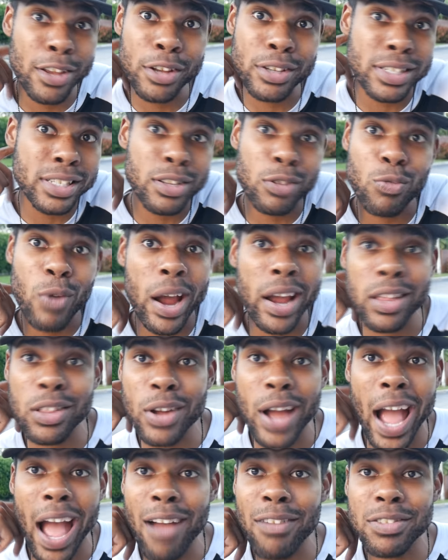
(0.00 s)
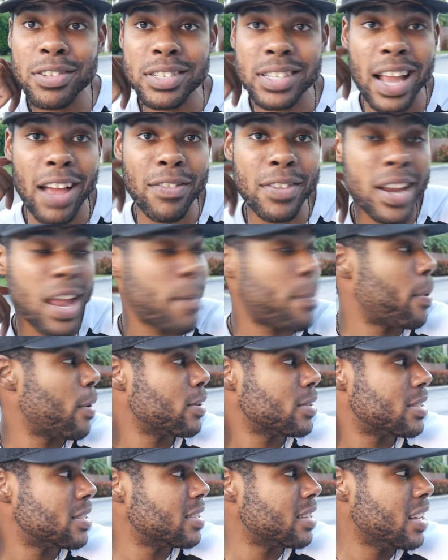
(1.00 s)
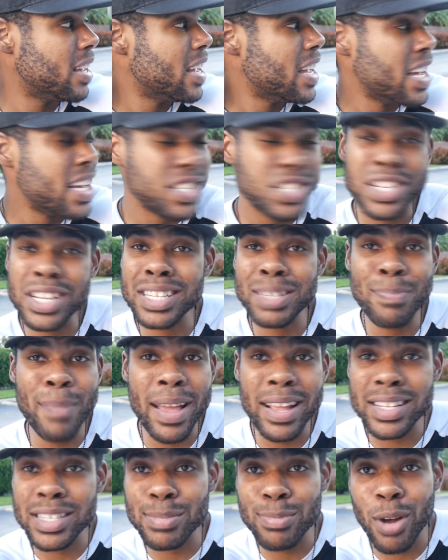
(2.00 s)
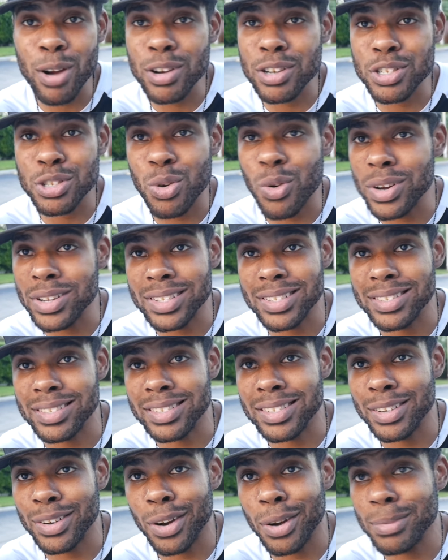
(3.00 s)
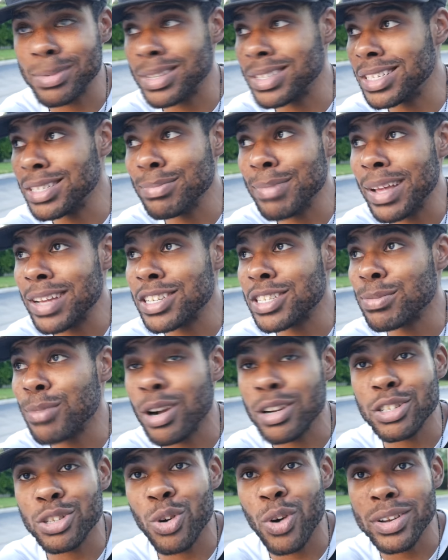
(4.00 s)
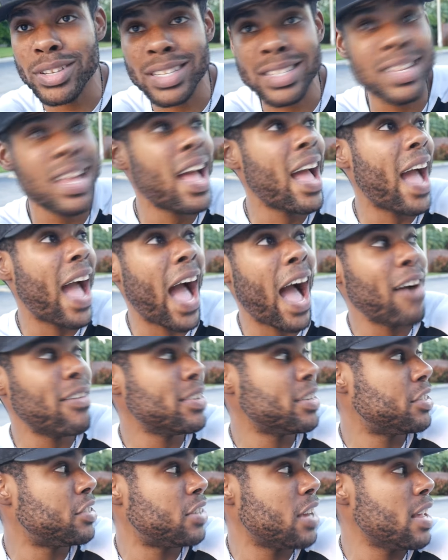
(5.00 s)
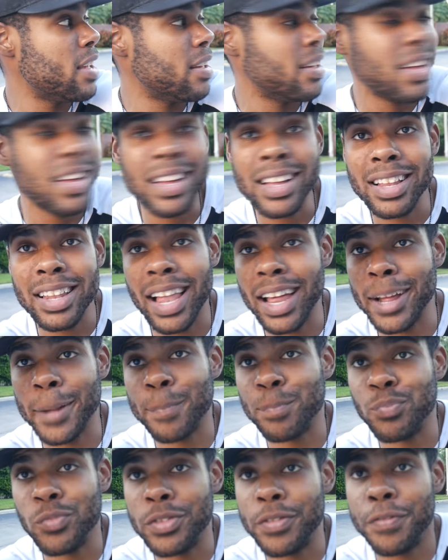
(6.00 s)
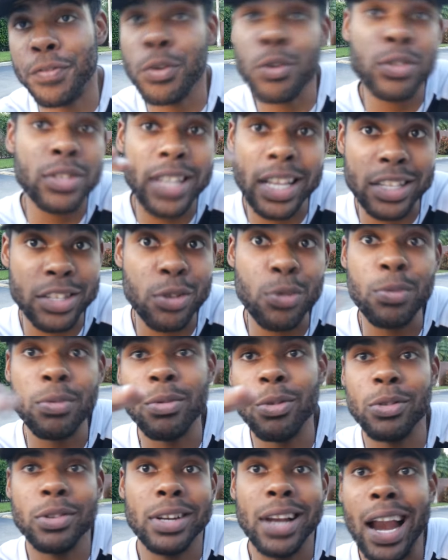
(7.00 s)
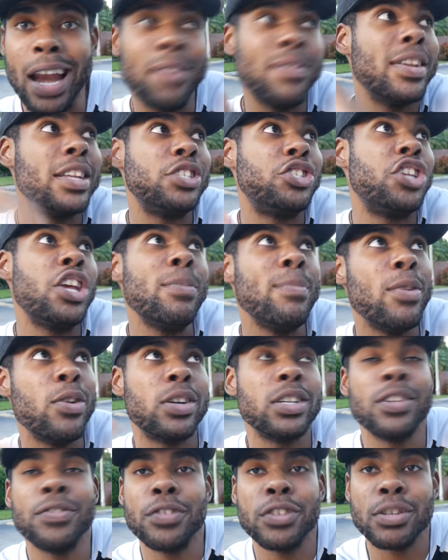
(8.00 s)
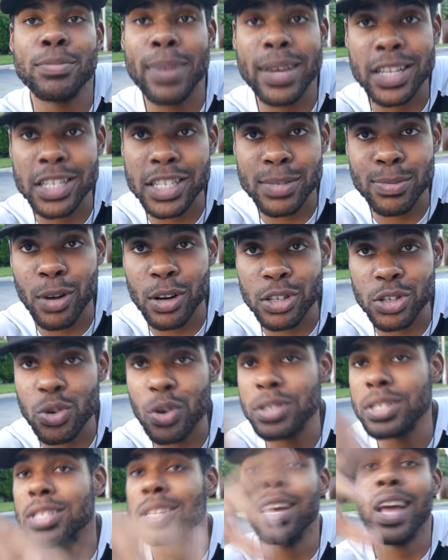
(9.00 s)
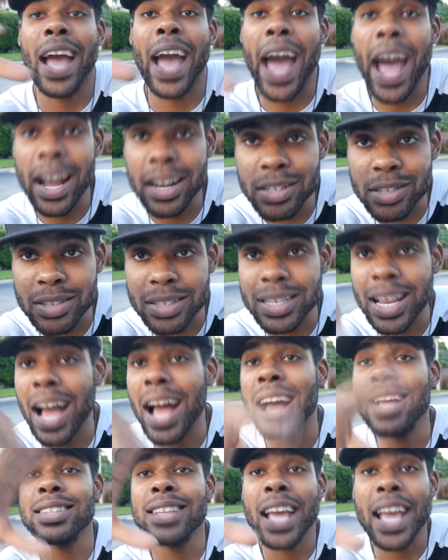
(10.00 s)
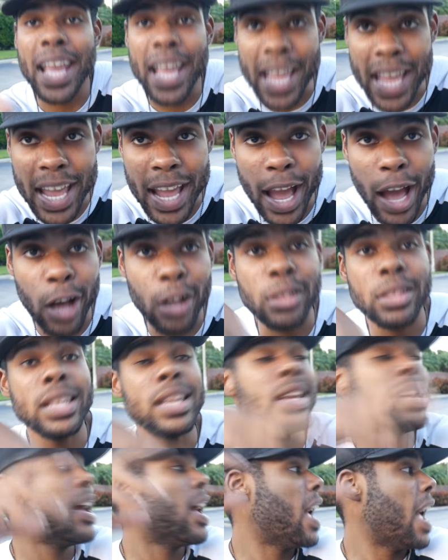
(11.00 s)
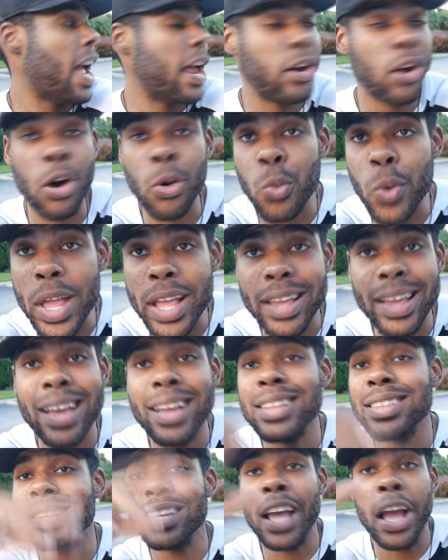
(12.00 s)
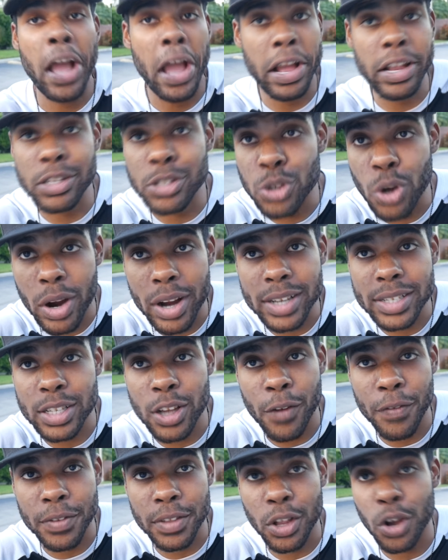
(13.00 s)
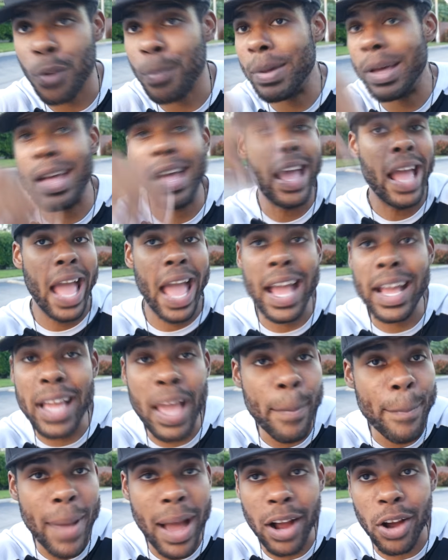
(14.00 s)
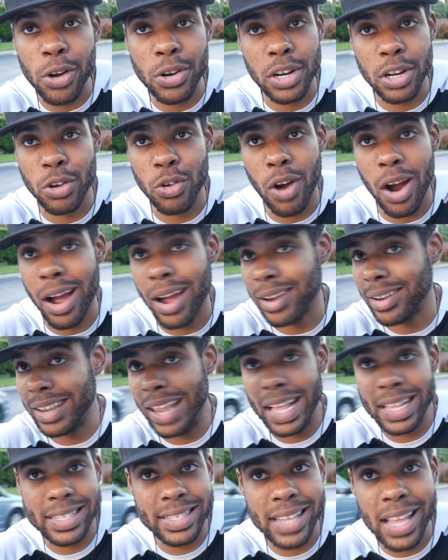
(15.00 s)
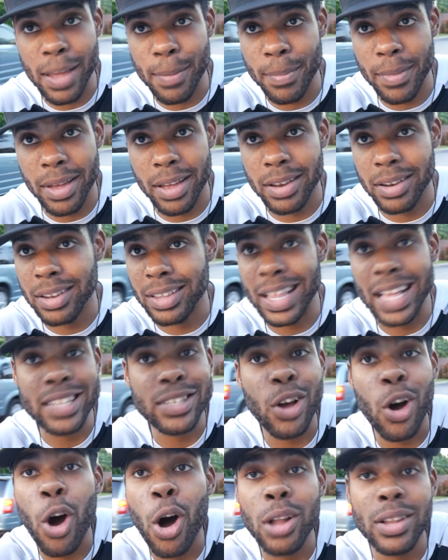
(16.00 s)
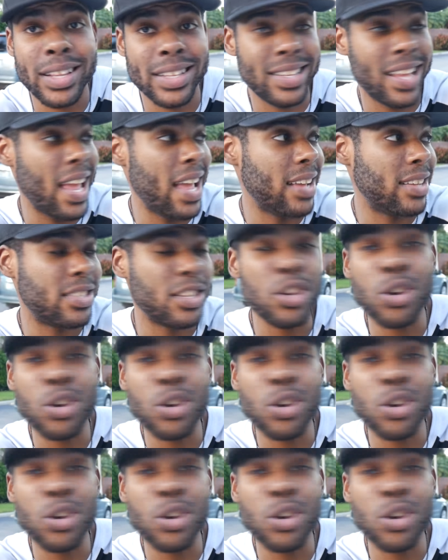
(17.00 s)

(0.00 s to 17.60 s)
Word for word: You're just a regular, average, everyday person. Just make smart choices. You know what I'm saying? Just make smart choices. Have a cheat, like foods that you, or not even a cheat meal, because if you're just making smart choices, exercise, eat healthy, and on weekends, enjoy yourself a little bit and get back on the grind. That's it, man. That's all it takes.